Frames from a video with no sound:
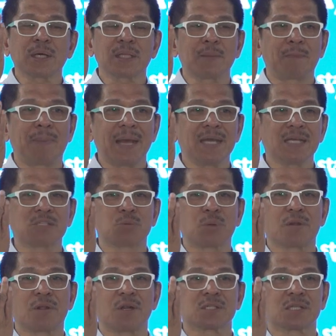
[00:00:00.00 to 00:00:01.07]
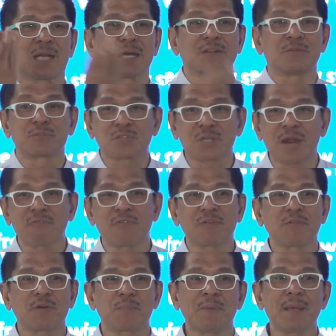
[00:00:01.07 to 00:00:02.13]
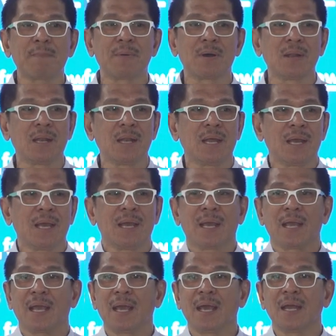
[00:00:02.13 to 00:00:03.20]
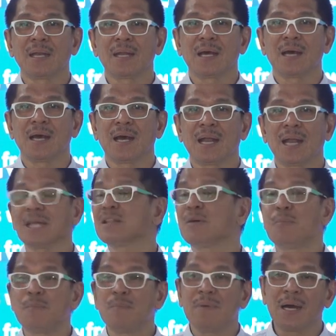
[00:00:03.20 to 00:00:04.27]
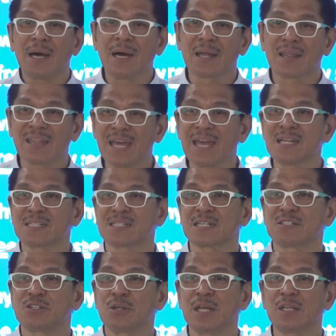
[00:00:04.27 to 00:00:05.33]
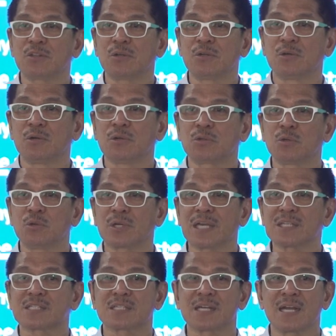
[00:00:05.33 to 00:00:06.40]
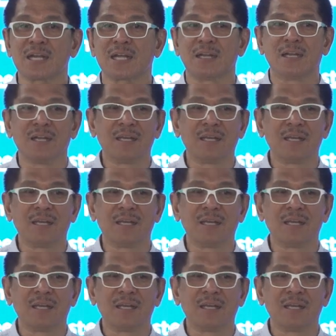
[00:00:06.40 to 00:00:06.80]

at a place where there's a lot of traffic for people, and a lot of things that you need to do to get started.